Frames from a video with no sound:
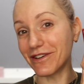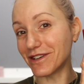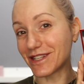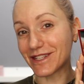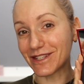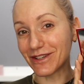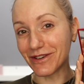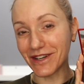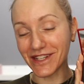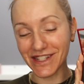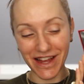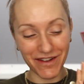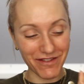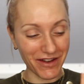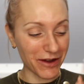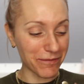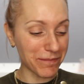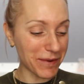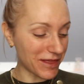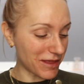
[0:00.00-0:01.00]
as soon as I've
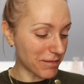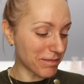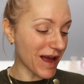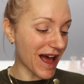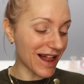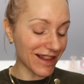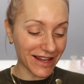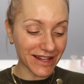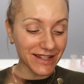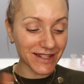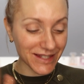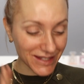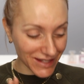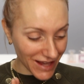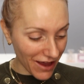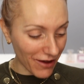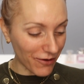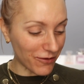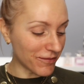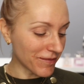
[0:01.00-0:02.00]
opened the palette.
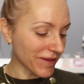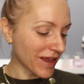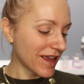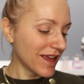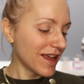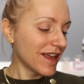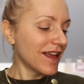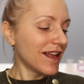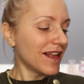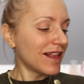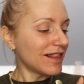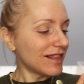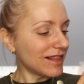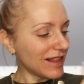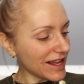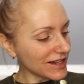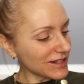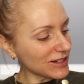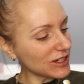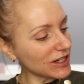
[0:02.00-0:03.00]
So
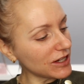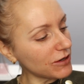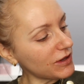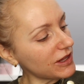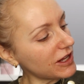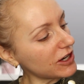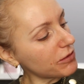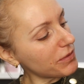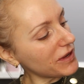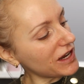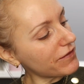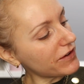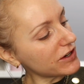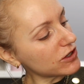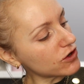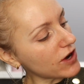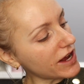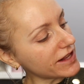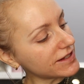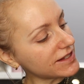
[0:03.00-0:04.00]
let's do a little bit of a
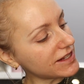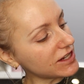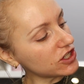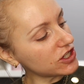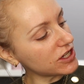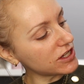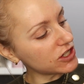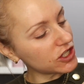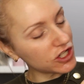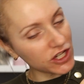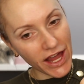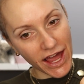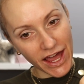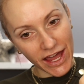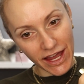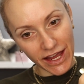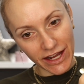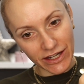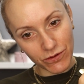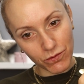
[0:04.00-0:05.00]
transition
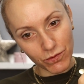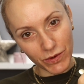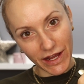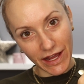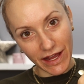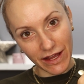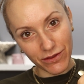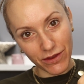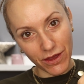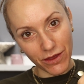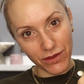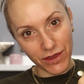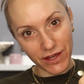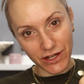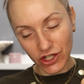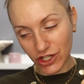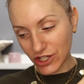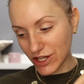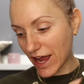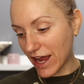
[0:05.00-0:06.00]
shade with
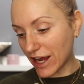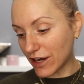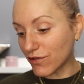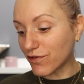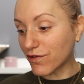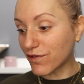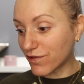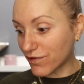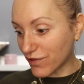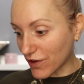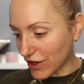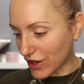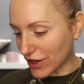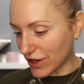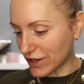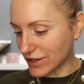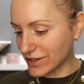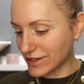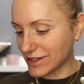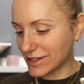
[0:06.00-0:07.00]
this shade
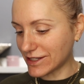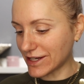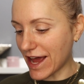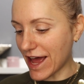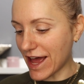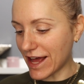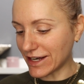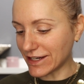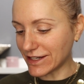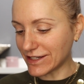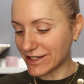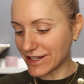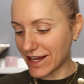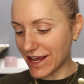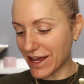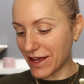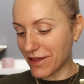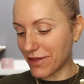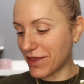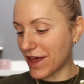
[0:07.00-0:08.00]
first, and
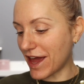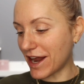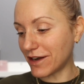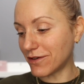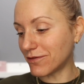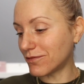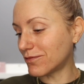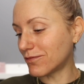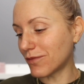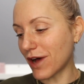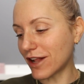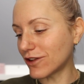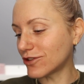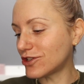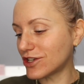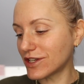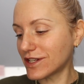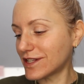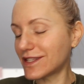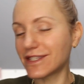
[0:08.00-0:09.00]
then I'll
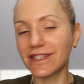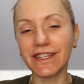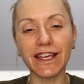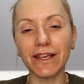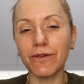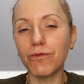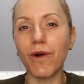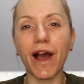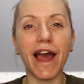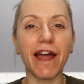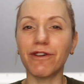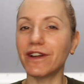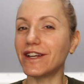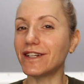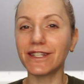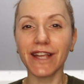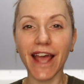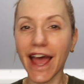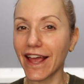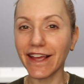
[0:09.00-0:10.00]
just see where
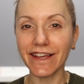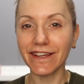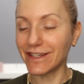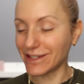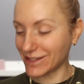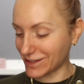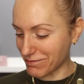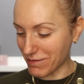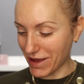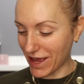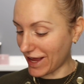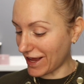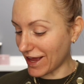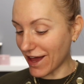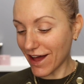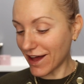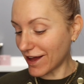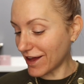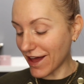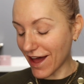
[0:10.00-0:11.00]
it takes me.
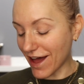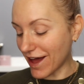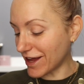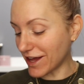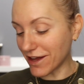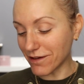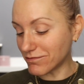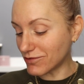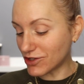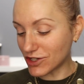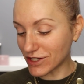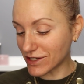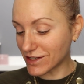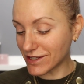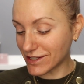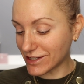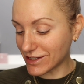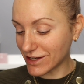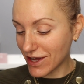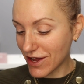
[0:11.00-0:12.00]
I am
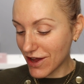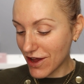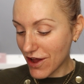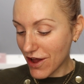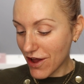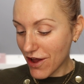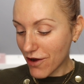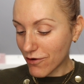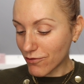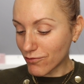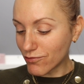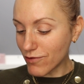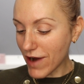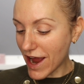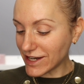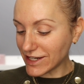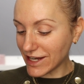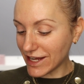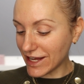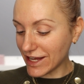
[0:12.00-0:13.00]
just
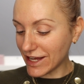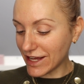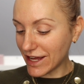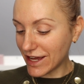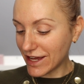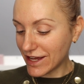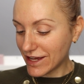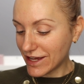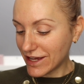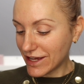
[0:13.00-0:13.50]
ready